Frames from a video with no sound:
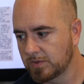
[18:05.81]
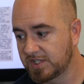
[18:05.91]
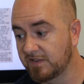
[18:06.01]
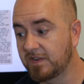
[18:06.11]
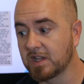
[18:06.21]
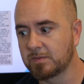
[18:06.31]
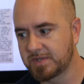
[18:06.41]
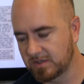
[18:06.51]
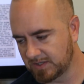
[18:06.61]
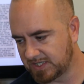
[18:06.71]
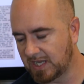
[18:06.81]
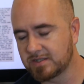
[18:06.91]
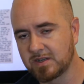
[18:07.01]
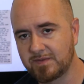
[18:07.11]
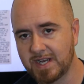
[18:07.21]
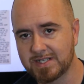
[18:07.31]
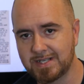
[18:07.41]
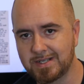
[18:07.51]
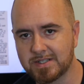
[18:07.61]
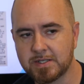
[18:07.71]
developed stance on
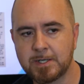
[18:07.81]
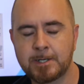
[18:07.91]
vaccines.